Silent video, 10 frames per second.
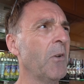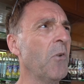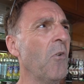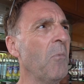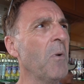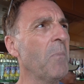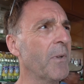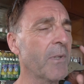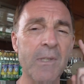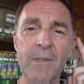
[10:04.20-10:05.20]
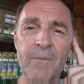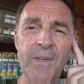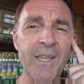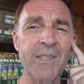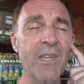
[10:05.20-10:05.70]
normal bus to
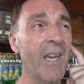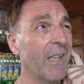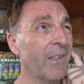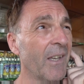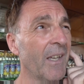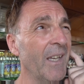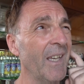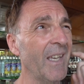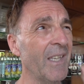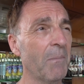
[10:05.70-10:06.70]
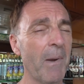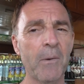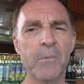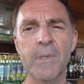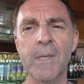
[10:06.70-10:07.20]
Vientiane is
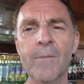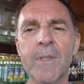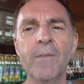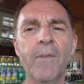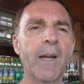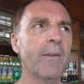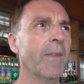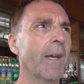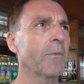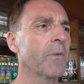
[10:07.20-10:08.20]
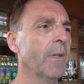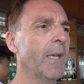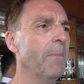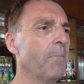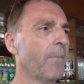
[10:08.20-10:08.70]
about
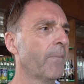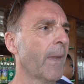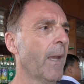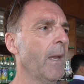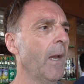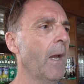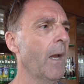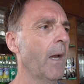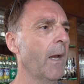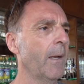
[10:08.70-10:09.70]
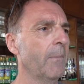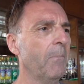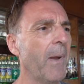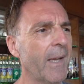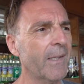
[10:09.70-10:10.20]
75,000 kip, and
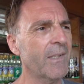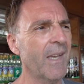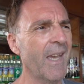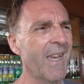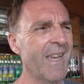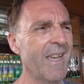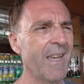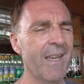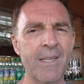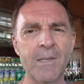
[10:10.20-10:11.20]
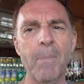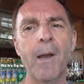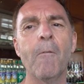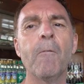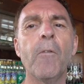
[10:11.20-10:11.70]
Paksay is
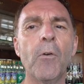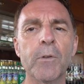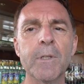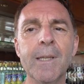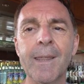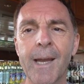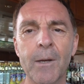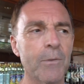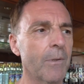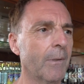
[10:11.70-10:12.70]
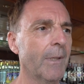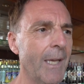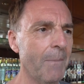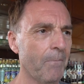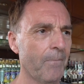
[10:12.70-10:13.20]
about 40,000
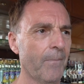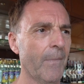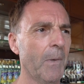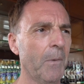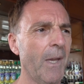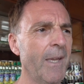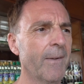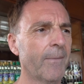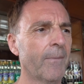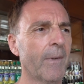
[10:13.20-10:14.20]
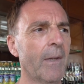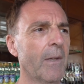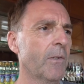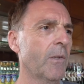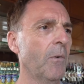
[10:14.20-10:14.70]
kip. Okay,
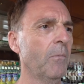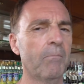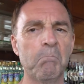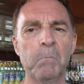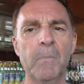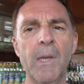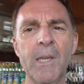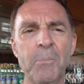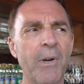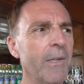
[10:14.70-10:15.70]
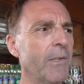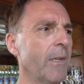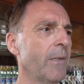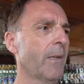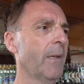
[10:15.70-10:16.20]
so their
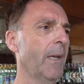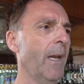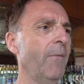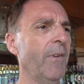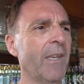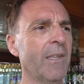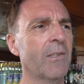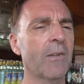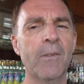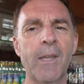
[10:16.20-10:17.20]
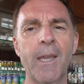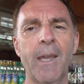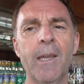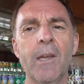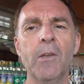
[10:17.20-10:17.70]
prices, everything's on
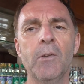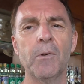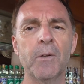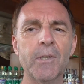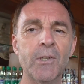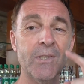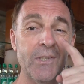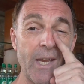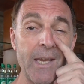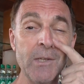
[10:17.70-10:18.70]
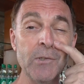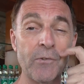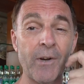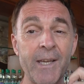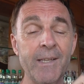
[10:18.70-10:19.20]
there. Your
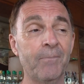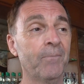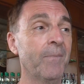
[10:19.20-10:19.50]
exchange rate